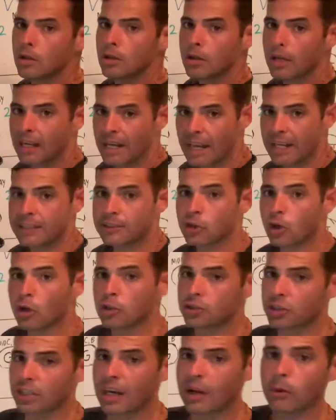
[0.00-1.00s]
and I
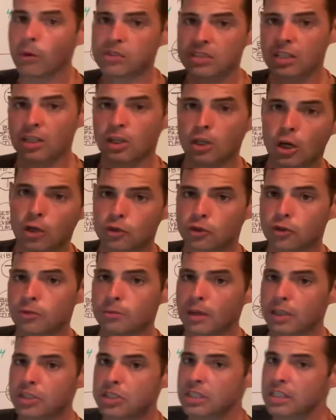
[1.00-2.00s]
told you I wasn't going to go too
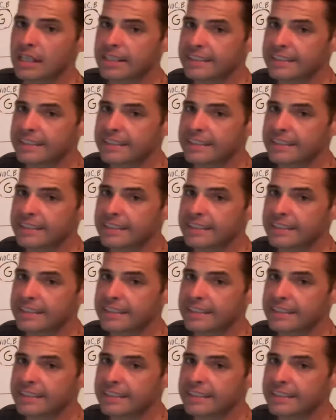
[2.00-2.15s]
much into